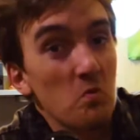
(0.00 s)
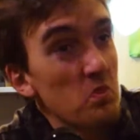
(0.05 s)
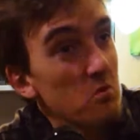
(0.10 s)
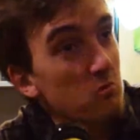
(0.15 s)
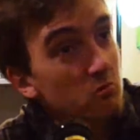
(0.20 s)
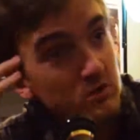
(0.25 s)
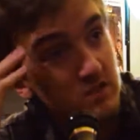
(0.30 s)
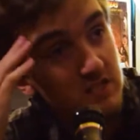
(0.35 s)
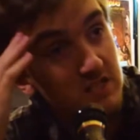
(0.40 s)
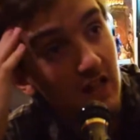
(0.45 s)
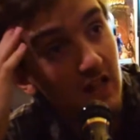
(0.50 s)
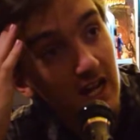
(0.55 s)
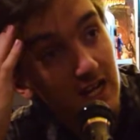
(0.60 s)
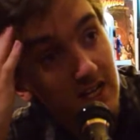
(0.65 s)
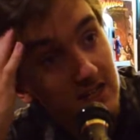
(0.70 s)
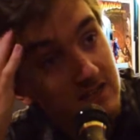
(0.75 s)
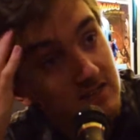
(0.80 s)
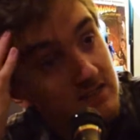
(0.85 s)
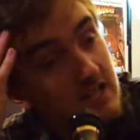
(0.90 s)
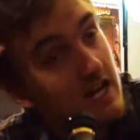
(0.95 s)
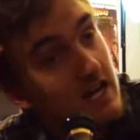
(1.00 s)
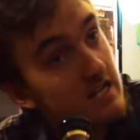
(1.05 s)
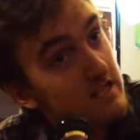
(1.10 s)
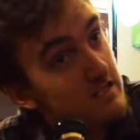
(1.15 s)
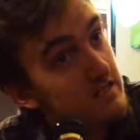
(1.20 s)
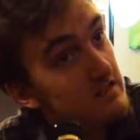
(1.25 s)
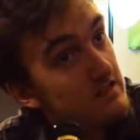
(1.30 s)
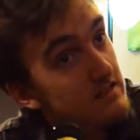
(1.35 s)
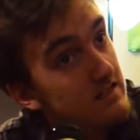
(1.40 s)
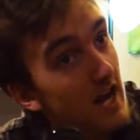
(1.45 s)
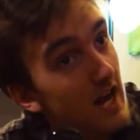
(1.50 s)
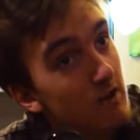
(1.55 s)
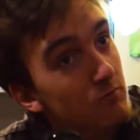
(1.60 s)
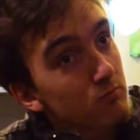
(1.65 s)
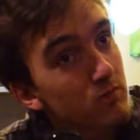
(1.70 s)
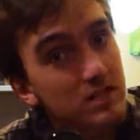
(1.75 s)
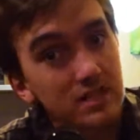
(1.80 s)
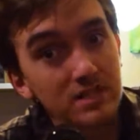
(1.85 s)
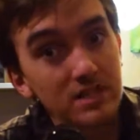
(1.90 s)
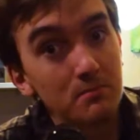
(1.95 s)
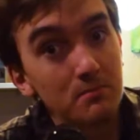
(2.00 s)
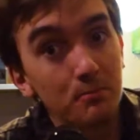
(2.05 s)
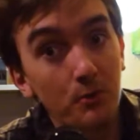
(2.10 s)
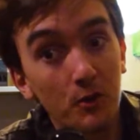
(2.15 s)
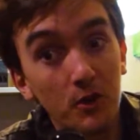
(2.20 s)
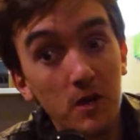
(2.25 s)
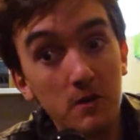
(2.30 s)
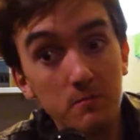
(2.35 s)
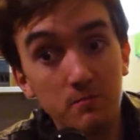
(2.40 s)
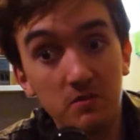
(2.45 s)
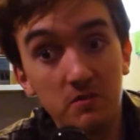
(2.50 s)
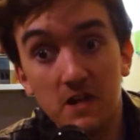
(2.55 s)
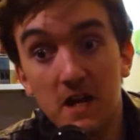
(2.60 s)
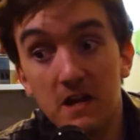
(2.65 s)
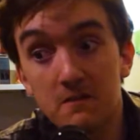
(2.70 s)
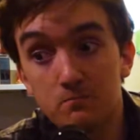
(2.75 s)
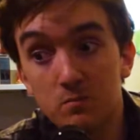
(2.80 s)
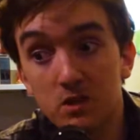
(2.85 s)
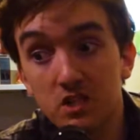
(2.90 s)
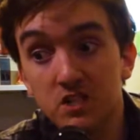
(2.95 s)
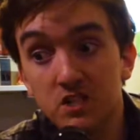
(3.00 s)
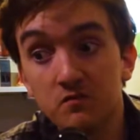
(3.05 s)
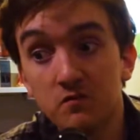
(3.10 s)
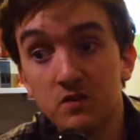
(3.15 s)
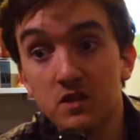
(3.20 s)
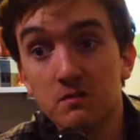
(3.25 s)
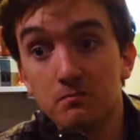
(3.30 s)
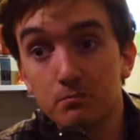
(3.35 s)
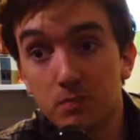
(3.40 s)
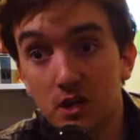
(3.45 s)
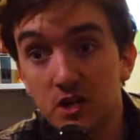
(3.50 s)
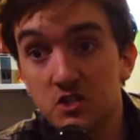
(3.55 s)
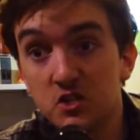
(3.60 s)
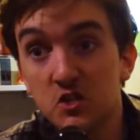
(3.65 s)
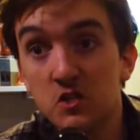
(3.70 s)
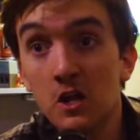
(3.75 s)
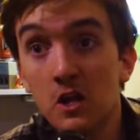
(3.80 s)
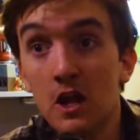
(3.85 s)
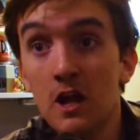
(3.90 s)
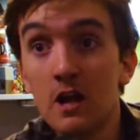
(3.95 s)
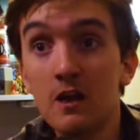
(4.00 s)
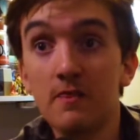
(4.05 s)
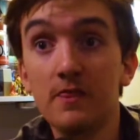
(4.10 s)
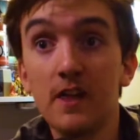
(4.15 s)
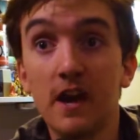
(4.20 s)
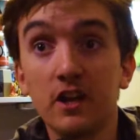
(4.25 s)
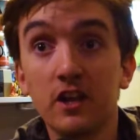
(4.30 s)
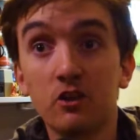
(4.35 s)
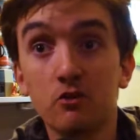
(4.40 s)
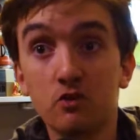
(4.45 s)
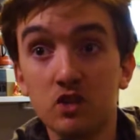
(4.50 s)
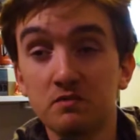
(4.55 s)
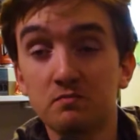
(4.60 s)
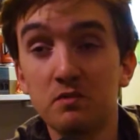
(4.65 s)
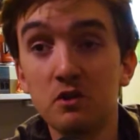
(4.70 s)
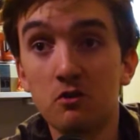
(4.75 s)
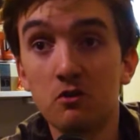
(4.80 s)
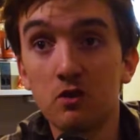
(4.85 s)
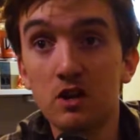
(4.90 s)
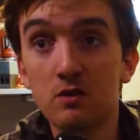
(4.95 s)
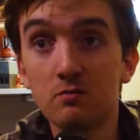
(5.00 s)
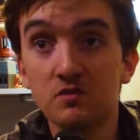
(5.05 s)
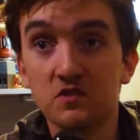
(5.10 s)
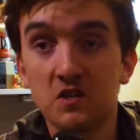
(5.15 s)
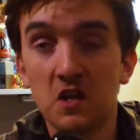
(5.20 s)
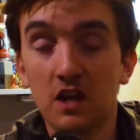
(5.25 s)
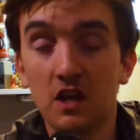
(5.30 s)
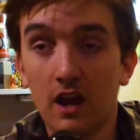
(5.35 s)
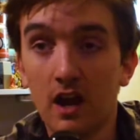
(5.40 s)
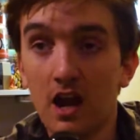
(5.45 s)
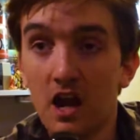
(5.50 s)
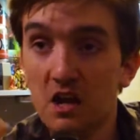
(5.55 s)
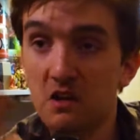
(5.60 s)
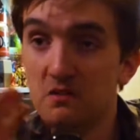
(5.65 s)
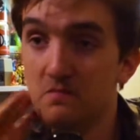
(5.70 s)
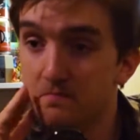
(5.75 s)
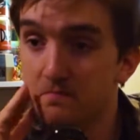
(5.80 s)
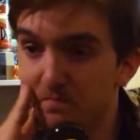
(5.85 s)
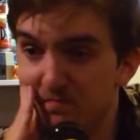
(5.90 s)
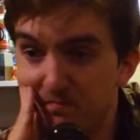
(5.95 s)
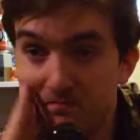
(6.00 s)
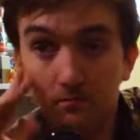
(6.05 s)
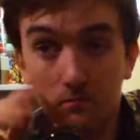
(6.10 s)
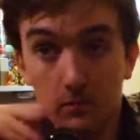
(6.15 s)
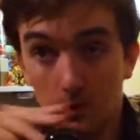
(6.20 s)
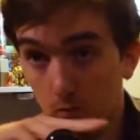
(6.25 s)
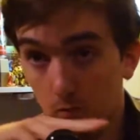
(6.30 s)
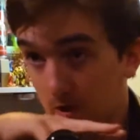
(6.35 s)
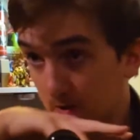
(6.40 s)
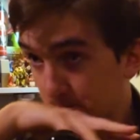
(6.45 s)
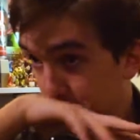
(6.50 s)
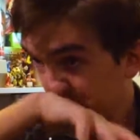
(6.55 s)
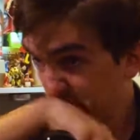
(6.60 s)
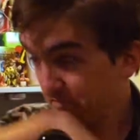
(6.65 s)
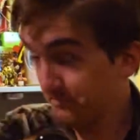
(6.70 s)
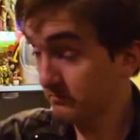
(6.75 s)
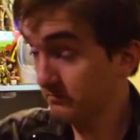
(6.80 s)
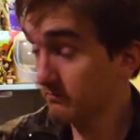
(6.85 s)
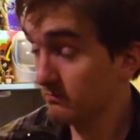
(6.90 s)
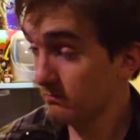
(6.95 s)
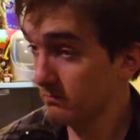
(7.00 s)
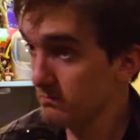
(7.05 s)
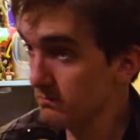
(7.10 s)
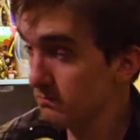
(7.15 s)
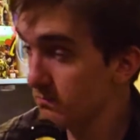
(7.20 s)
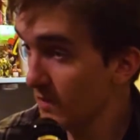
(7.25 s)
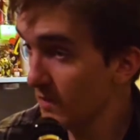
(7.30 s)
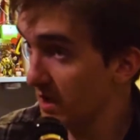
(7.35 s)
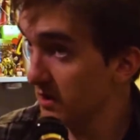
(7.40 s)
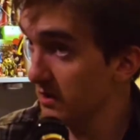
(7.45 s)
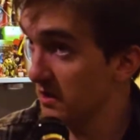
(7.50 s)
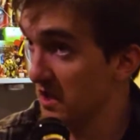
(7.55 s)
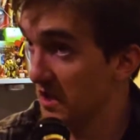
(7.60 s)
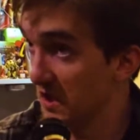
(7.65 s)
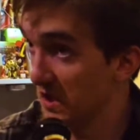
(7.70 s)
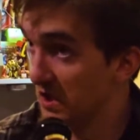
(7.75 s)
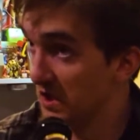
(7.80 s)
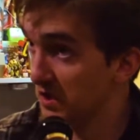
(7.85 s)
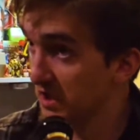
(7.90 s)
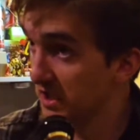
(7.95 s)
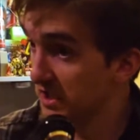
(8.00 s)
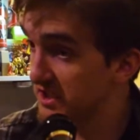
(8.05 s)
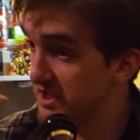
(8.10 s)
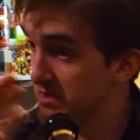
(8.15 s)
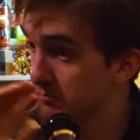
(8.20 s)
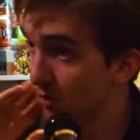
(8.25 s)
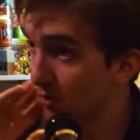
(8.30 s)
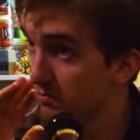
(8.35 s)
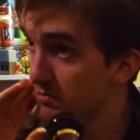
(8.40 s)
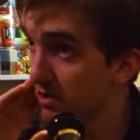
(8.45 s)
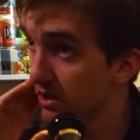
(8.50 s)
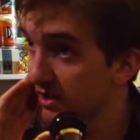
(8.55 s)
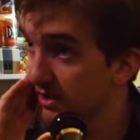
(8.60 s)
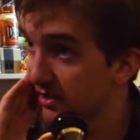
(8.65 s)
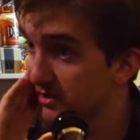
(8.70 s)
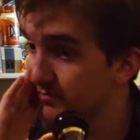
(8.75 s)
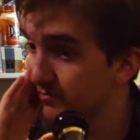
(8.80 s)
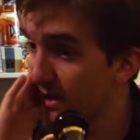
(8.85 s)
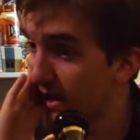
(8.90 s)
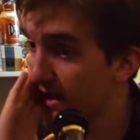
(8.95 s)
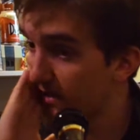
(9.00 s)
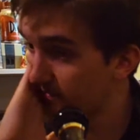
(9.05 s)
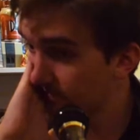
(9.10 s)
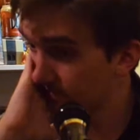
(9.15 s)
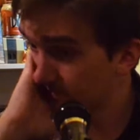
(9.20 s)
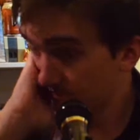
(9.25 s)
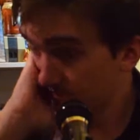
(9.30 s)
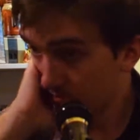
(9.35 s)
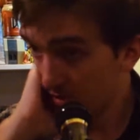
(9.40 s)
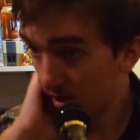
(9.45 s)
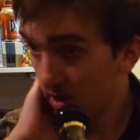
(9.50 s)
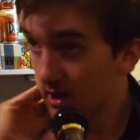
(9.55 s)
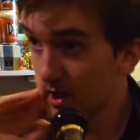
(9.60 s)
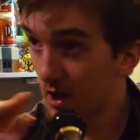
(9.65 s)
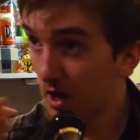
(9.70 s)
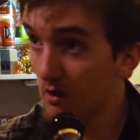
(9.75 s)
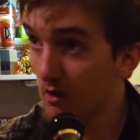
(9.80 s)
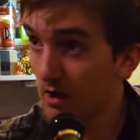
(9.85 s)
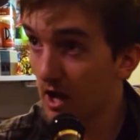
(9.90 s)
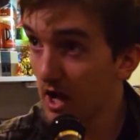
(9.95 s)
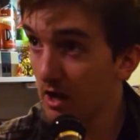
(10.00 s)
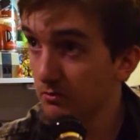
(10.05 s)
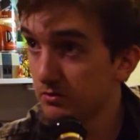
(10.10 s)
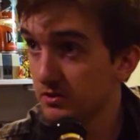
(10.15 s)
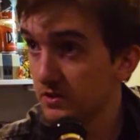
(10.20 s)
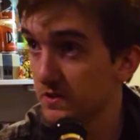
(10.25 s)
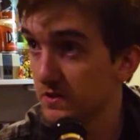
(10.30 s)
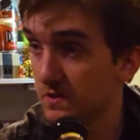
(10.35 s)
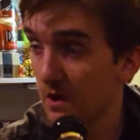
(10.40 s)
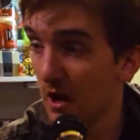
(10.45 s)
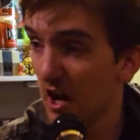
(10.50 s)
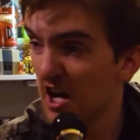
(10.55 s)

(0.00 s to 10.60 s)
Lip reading: was Lionsgate just not willing to put up that much for the budget that Krispy Kreme was like, hey, you what? You need some more millions, man? Alright, we'll just